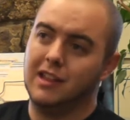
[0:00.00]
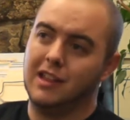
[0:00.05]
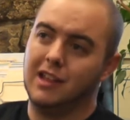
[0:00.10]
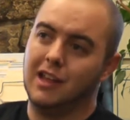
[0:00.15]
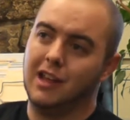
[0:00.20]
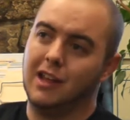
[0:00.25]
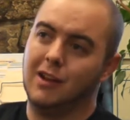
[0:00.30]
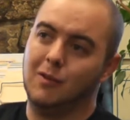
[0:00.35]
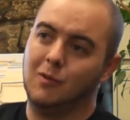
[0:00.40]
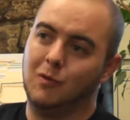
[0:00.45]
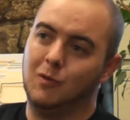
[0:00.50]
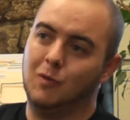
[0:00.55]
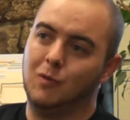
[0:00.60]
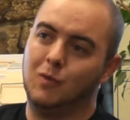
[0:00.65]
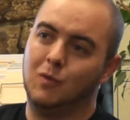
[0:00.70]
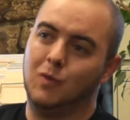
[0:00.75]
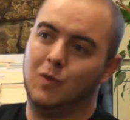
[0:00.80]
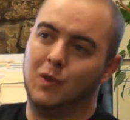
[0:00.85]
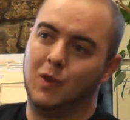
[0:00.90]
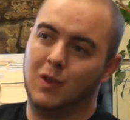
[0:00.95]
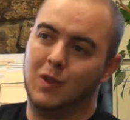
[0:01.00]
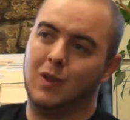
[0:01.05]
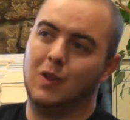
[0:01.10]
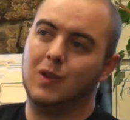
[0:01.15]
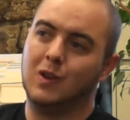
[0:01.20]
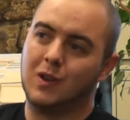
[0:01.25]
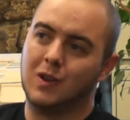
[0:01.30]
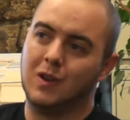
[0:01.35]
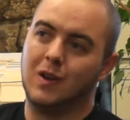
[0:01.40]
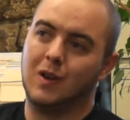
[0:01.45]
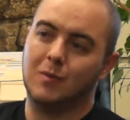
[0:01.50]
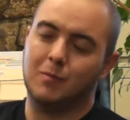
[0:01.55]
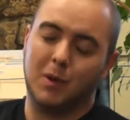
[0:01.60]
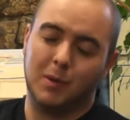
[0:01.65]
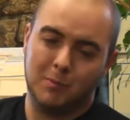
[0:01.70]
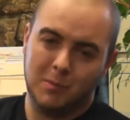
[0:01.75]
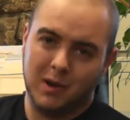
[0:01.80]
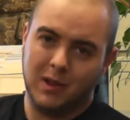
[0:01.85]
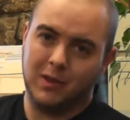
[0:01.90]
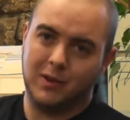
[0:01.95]
And the look on my
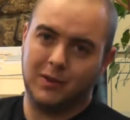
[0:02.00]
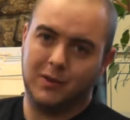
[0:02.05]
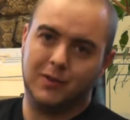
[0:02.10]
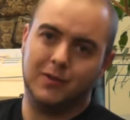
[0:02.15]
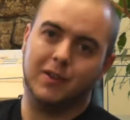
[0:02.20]
mother's